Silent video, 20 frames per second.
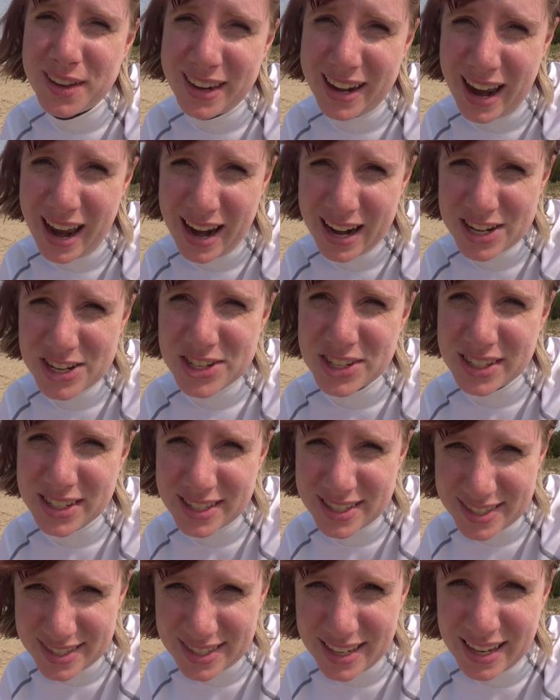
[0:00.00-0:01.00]
can actually
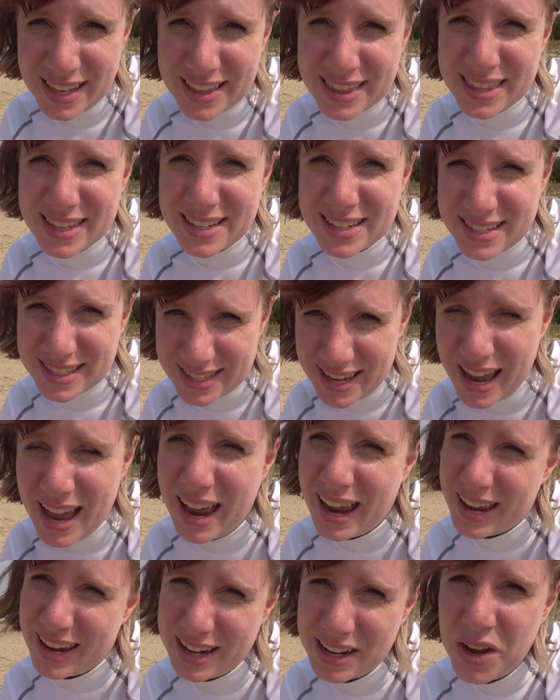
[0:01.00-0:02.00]
see the
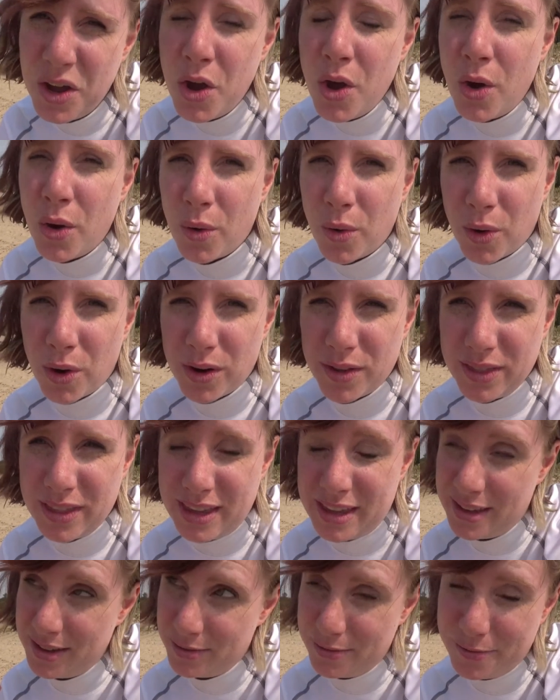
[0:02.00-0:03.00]
design or
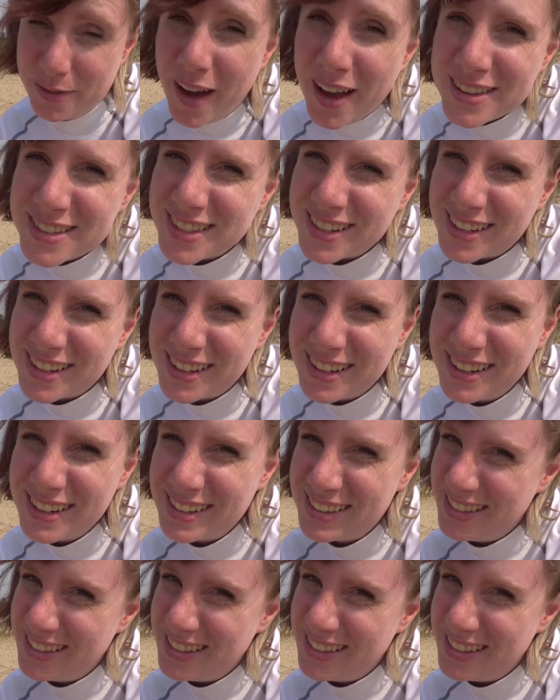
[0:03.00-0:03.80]
the fossil,